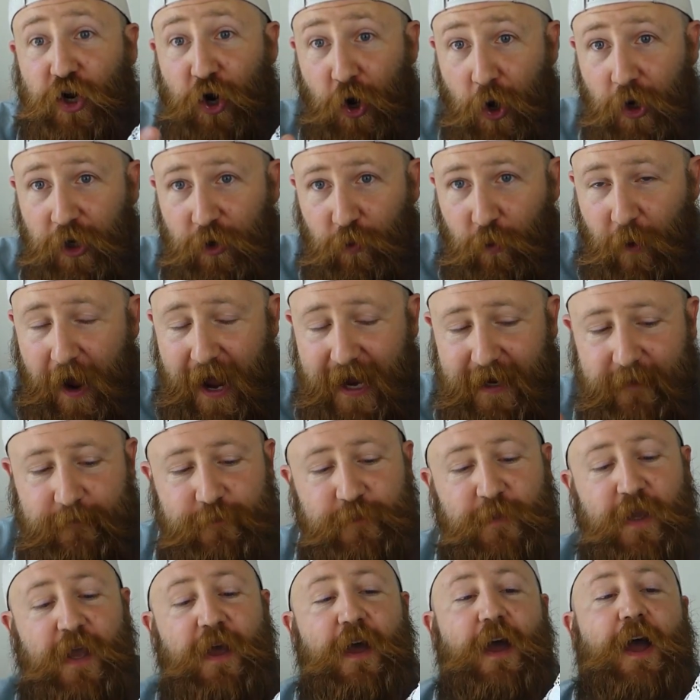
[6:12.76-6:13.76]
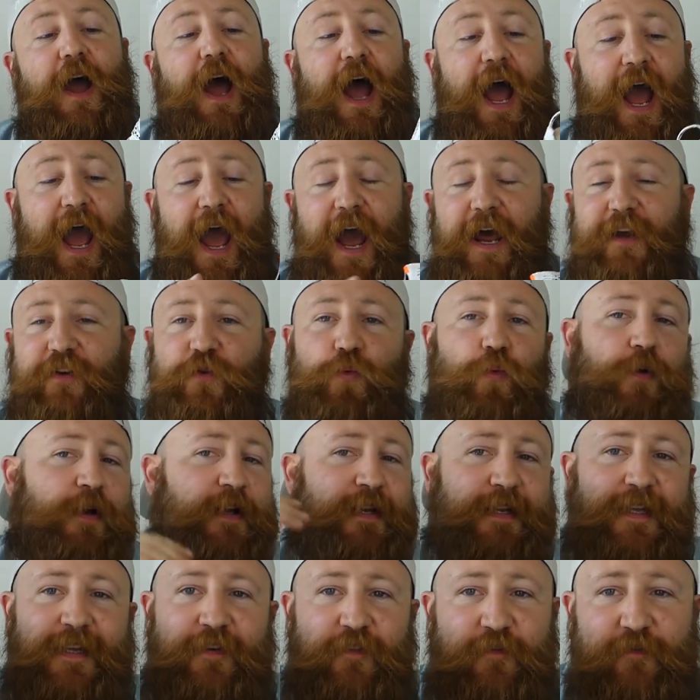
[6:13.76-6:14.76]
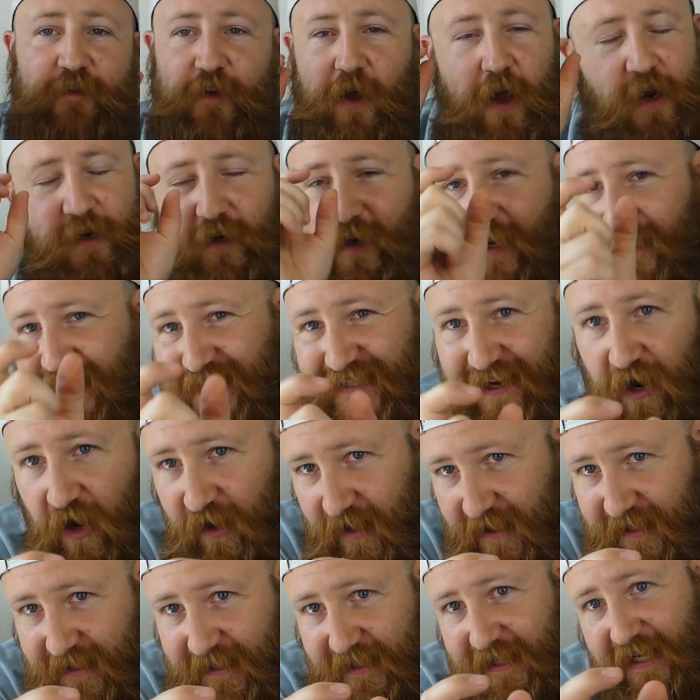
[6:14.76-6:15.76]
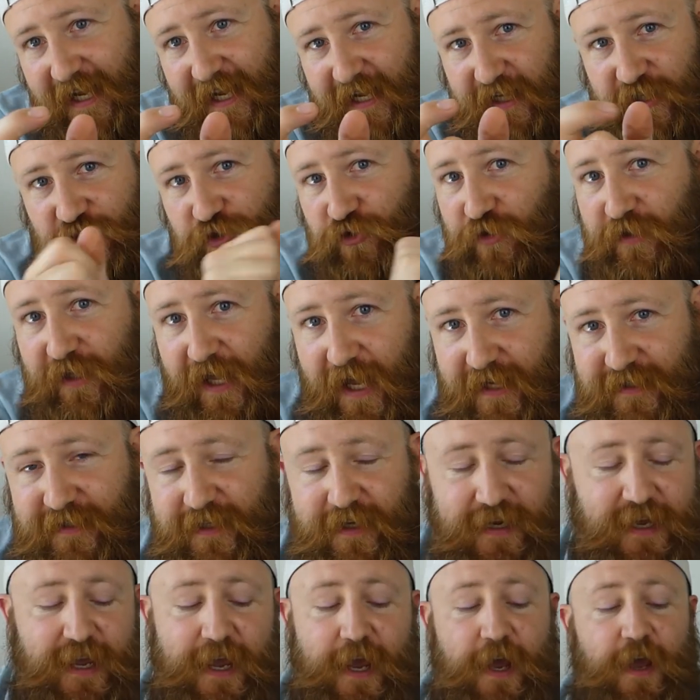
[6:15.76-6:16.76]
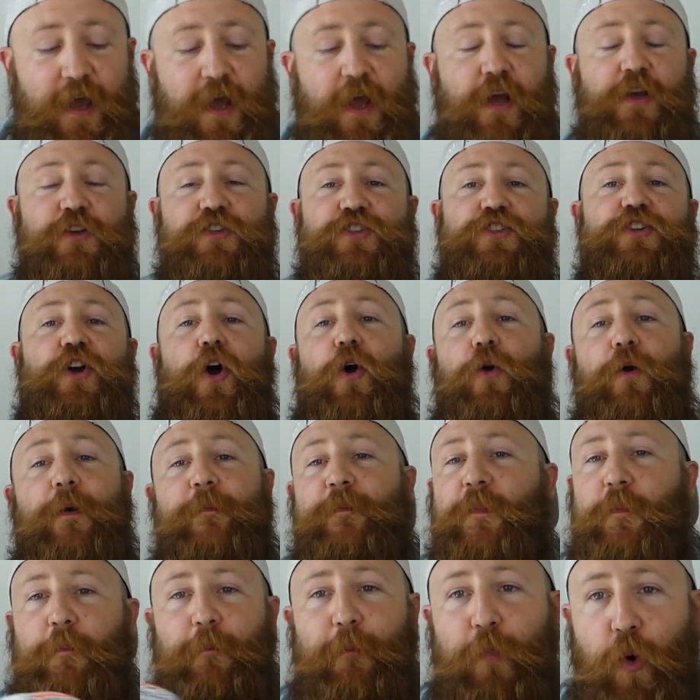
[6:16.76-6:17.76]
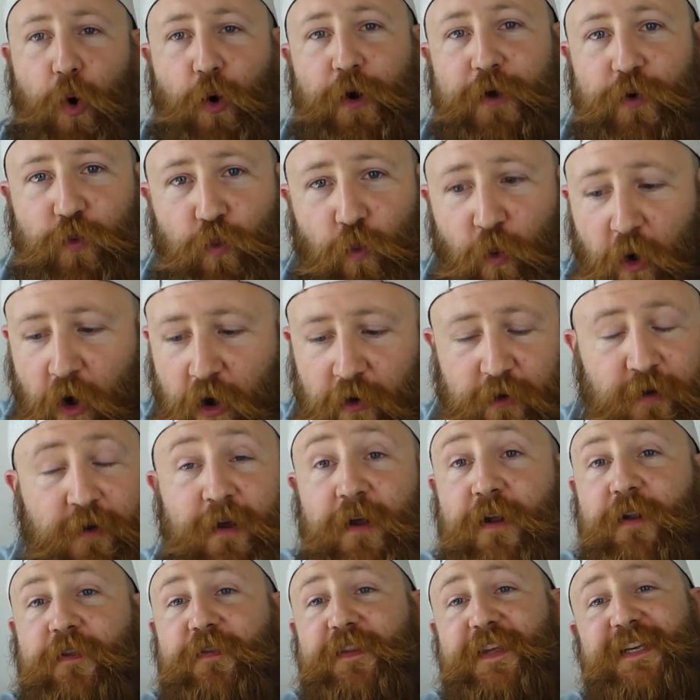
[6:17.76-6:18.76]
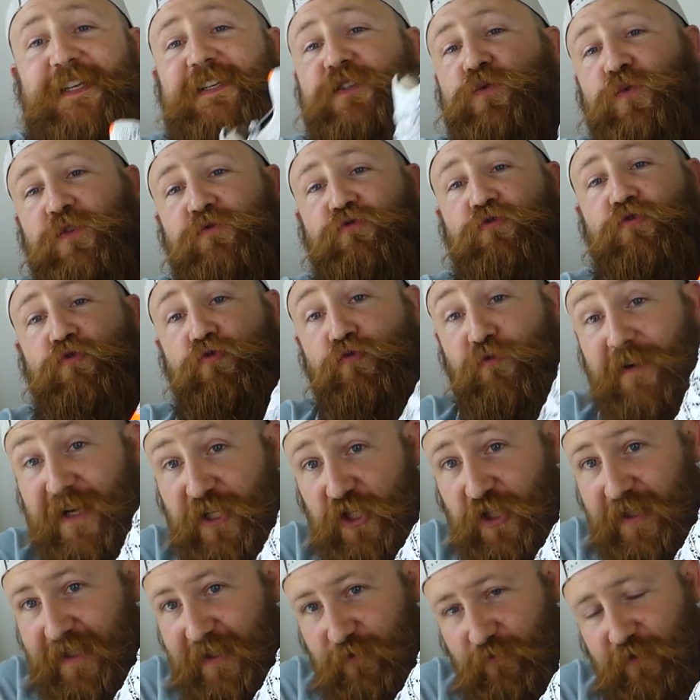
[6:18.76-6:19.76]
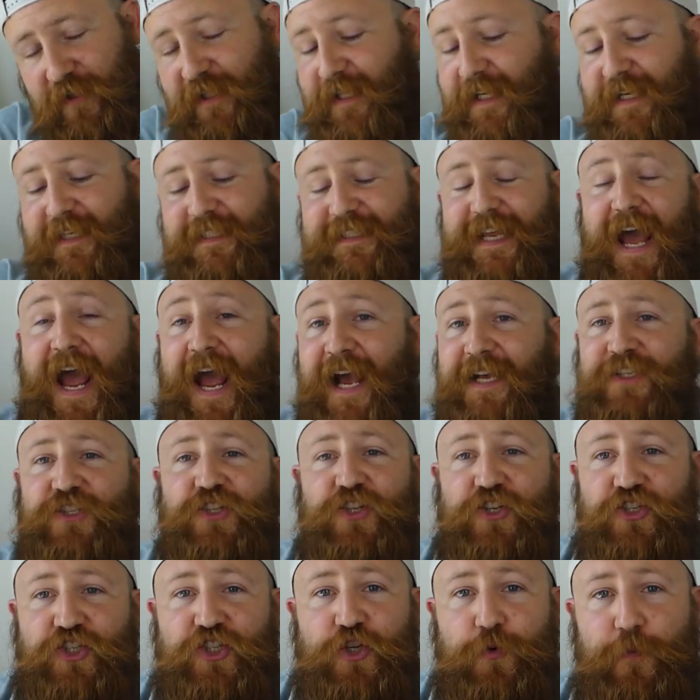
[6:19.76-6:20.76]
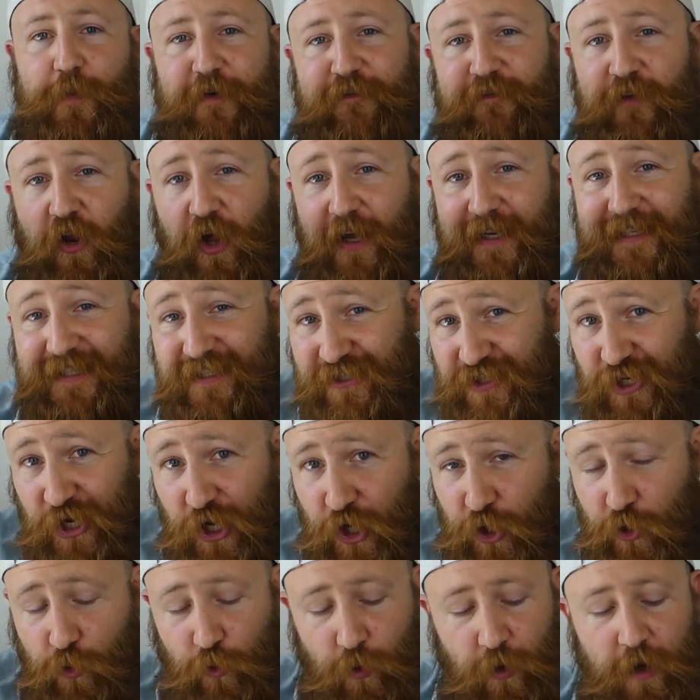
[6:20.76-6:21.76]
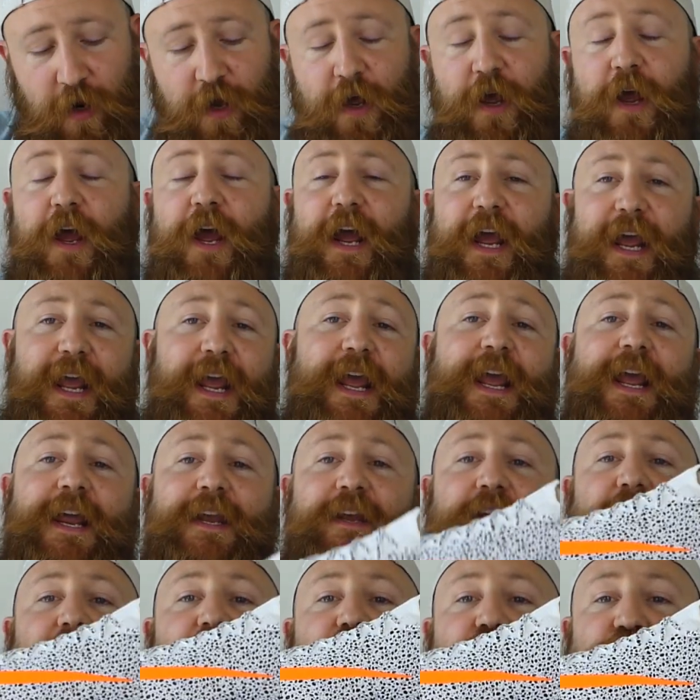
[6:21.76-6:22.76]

colorway. And we're going to give a tiny history lesson here. So, point one, these were originally released as the Superfly 2 in